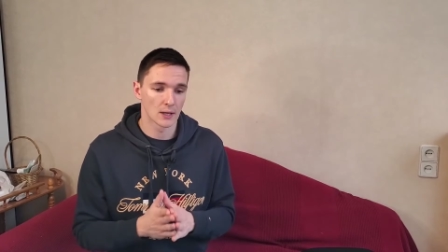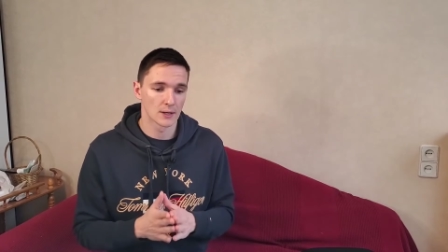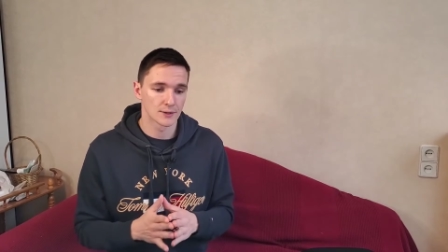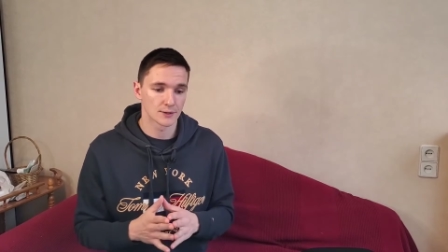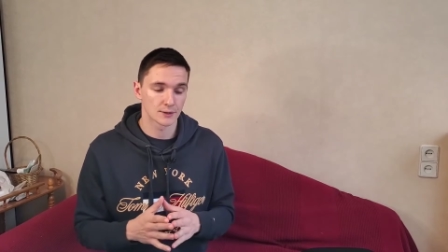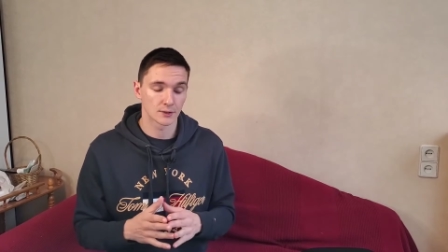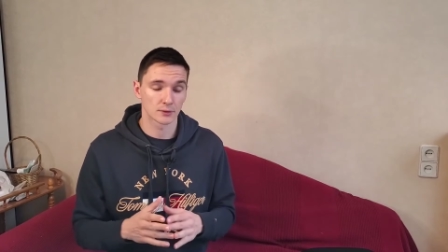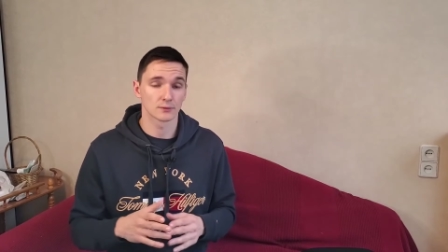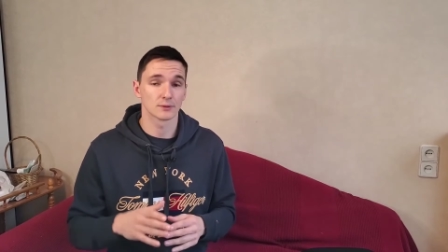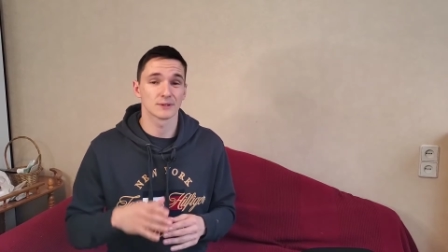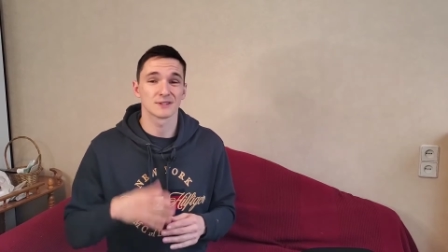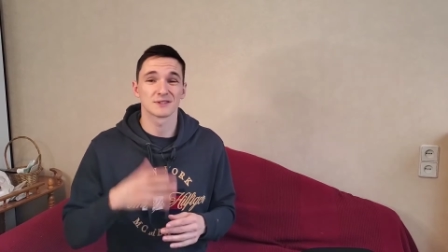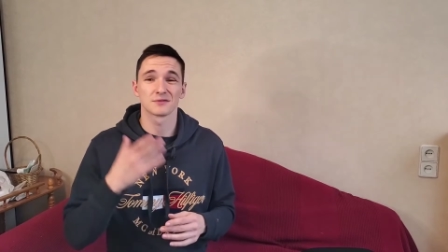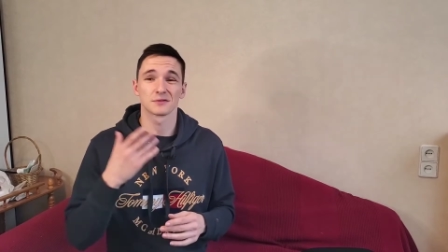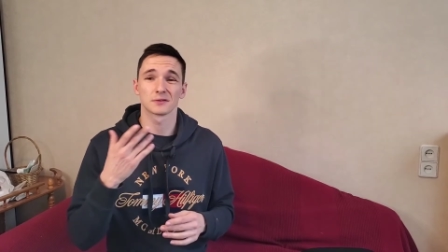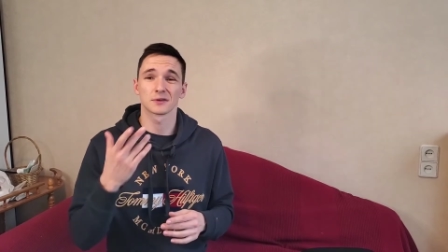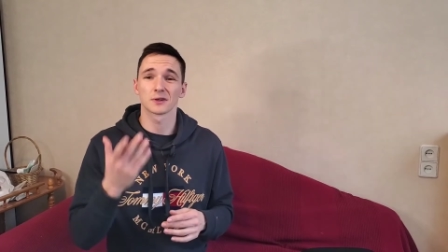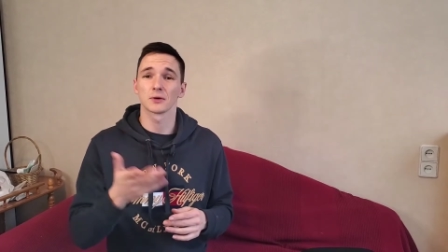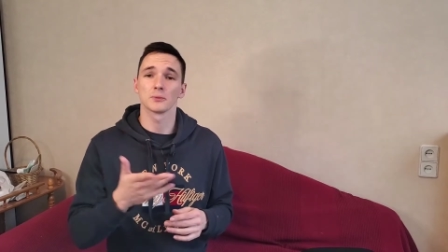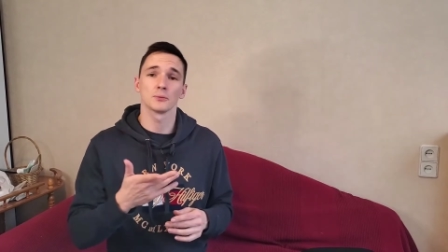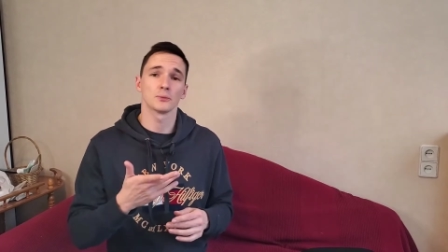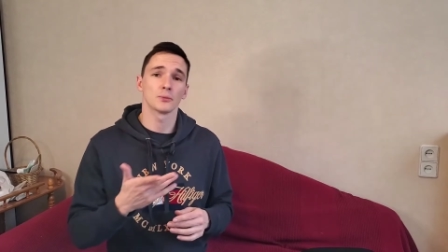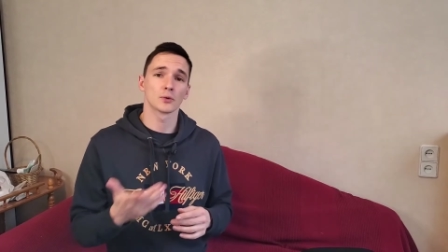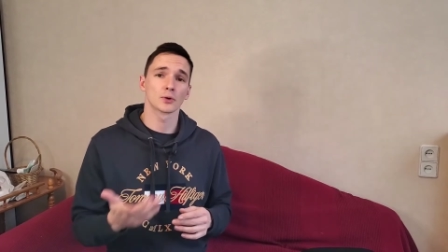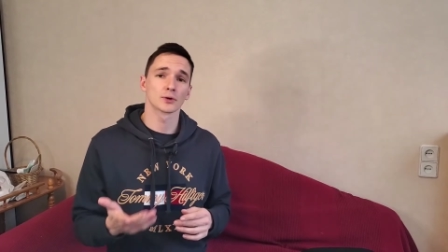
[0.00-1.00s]
So it's
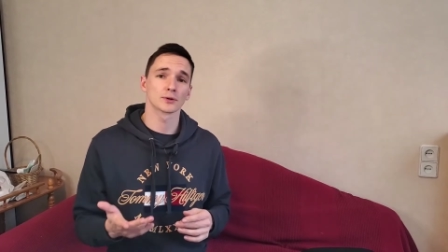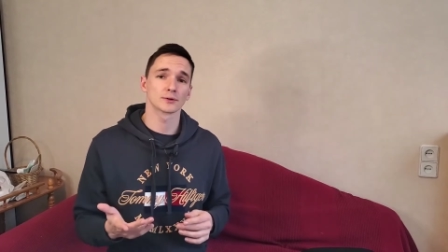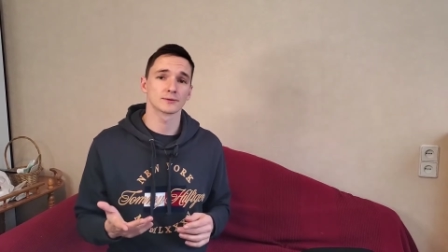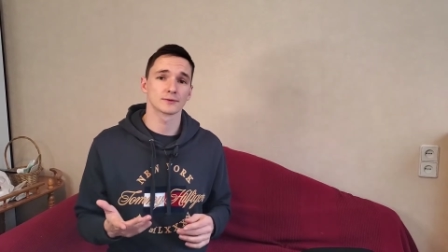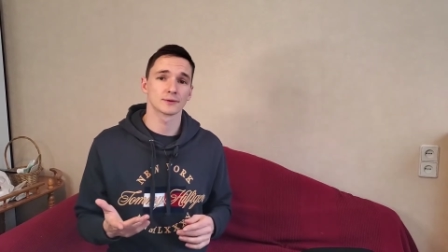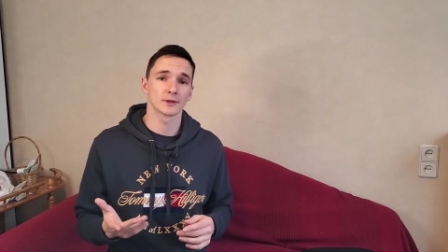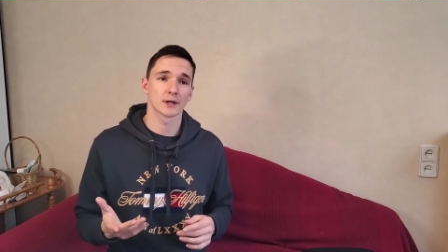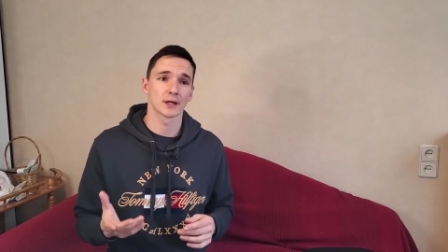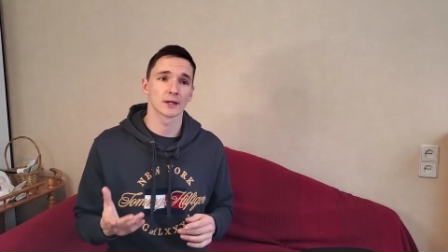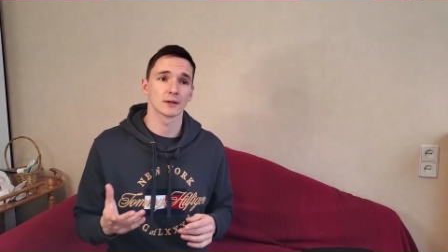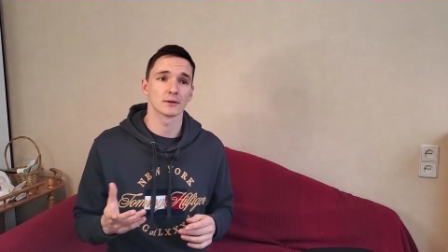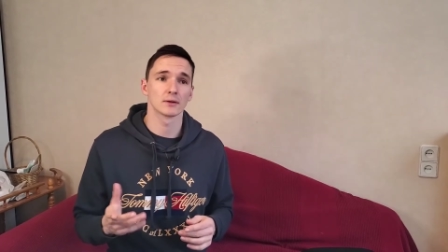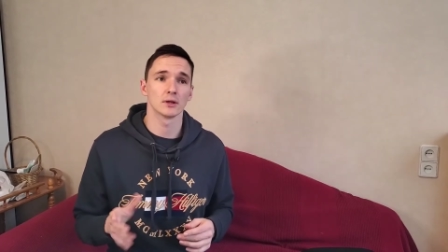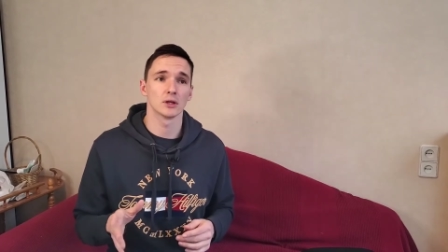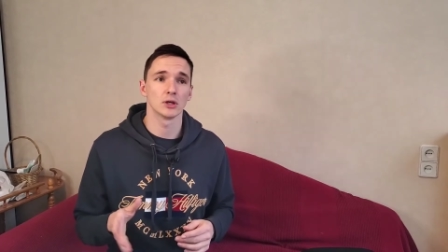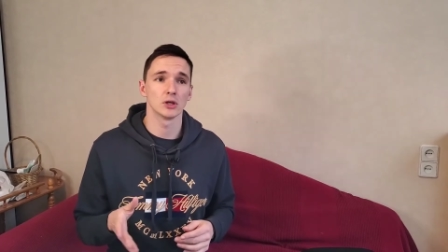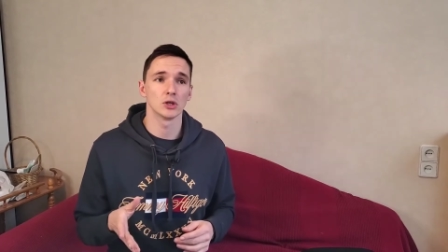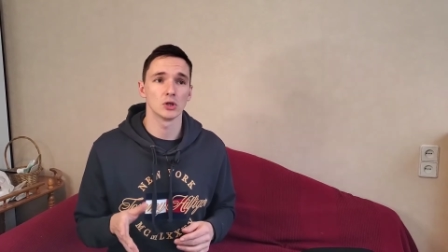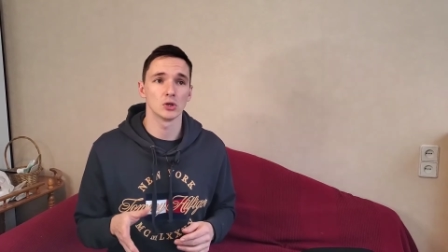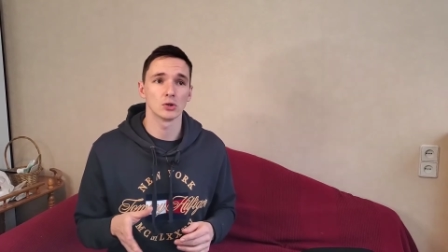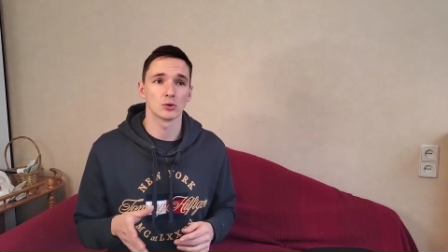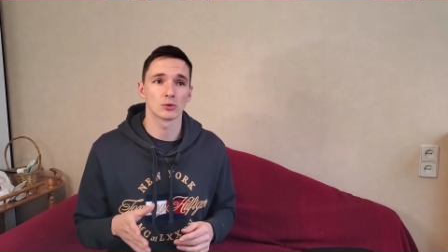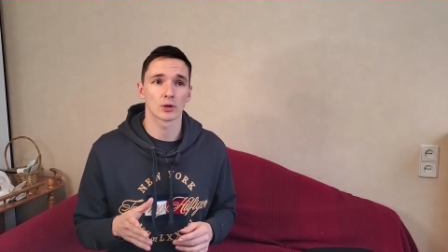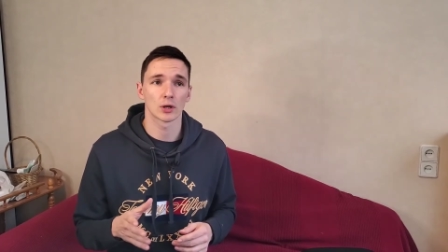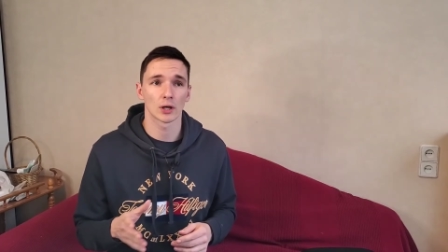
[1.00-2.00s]
very important that you